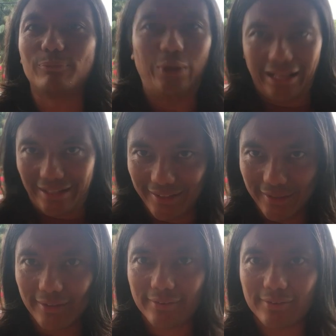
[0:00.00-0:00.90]
when I
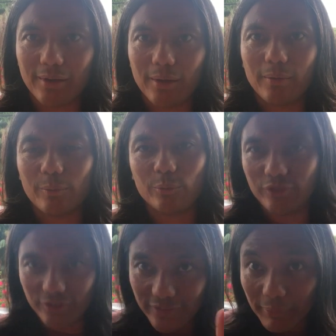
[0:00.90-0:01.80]
hear this,
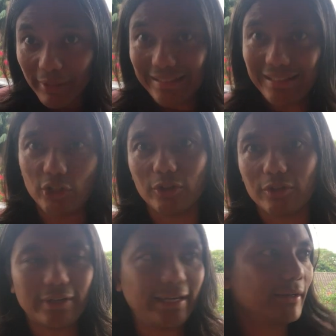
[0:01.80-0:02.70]
this is something I didn't
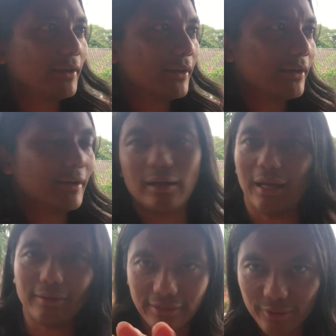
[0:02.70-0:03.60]
know, right?
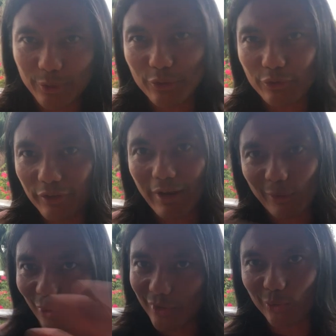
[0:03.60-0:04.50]
I didn't want to
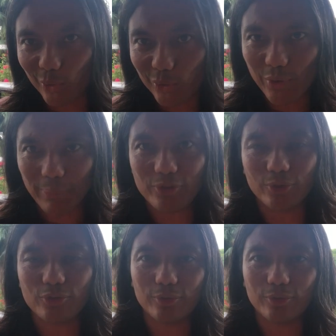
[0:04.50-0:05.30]
re-record a whole new episode,